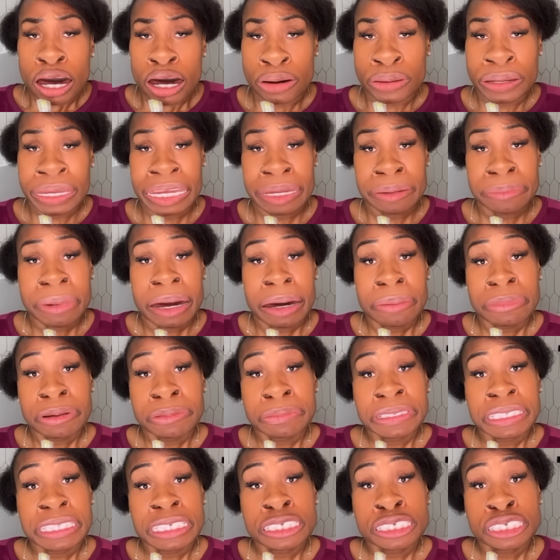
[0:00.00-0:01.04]
Okay,
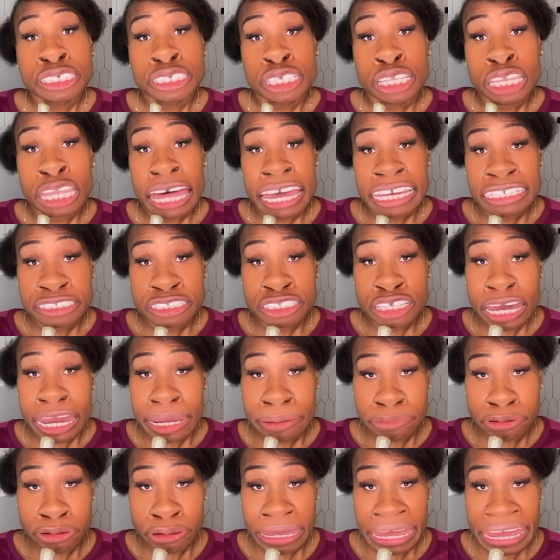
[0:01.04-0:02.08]
mama, but this is the last
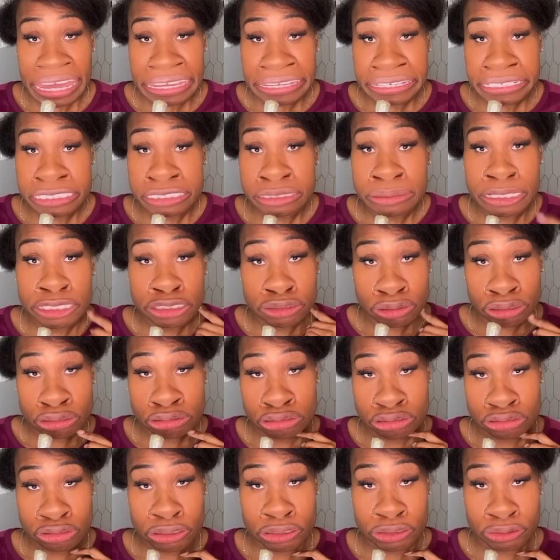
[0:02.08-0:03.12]
time, okay? Because I
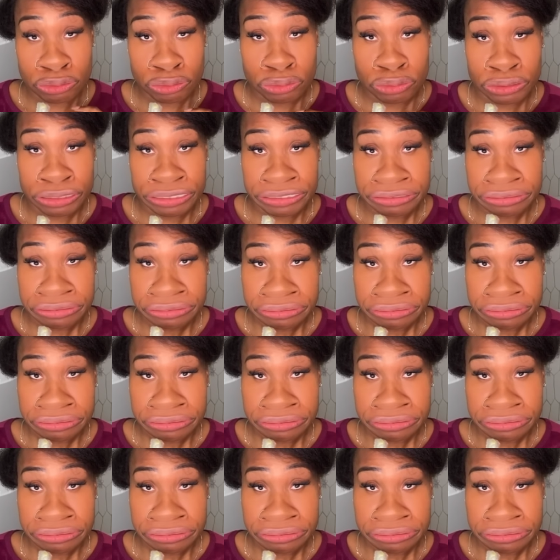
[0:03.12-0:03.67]
don't start in a hood.